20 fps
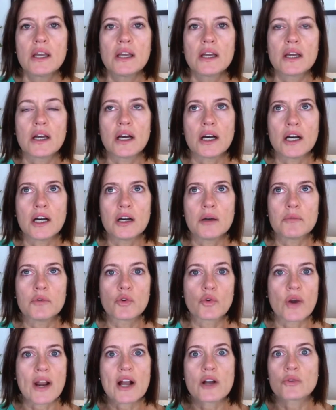
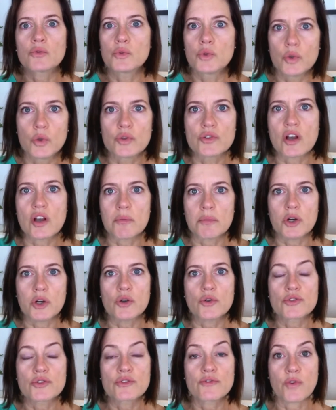ground rules
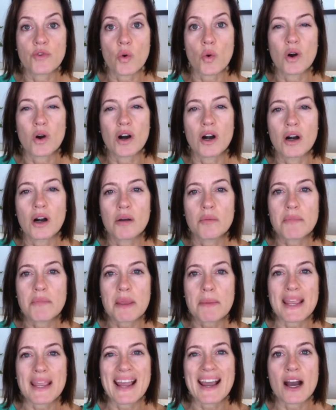almost for
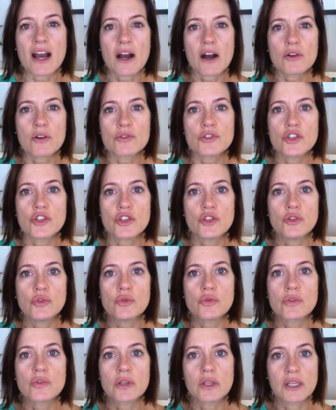maybe how
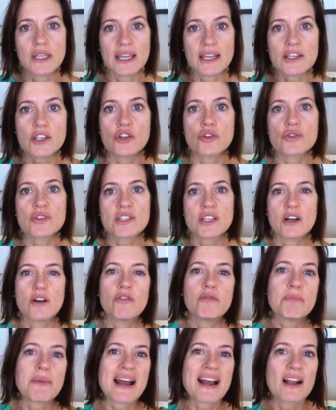to get
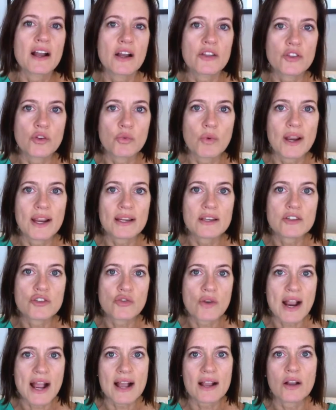yourself back on the right
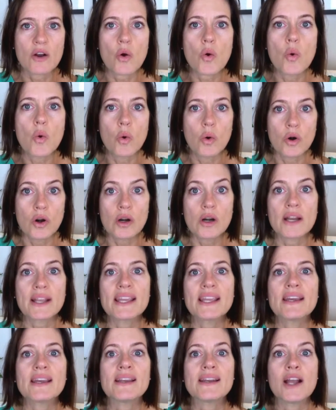track, or
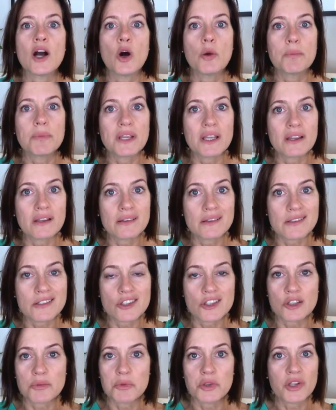again, helping to
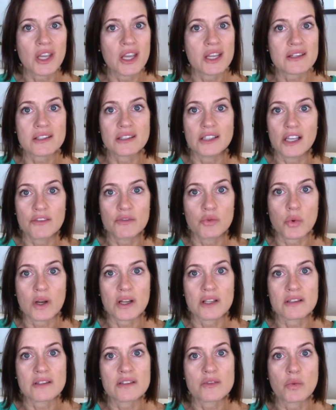communicate to loved
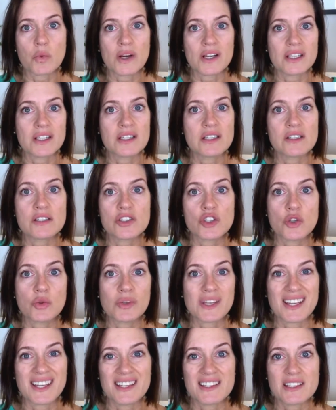ones what it is you
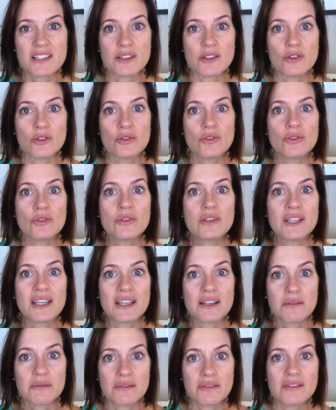need to
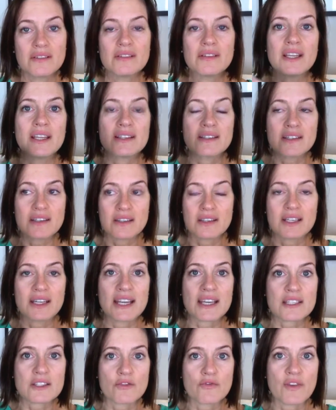get into the
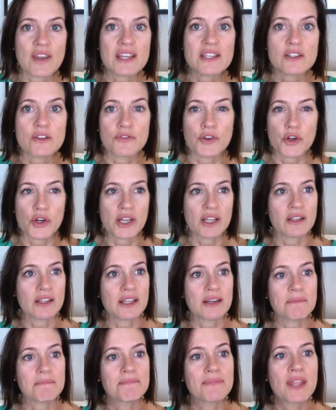next phase of your
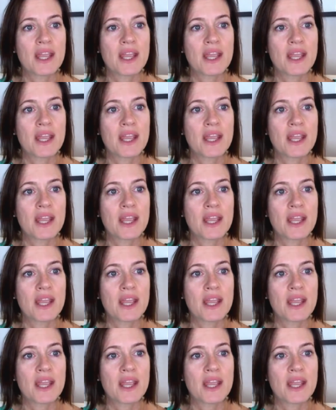healing.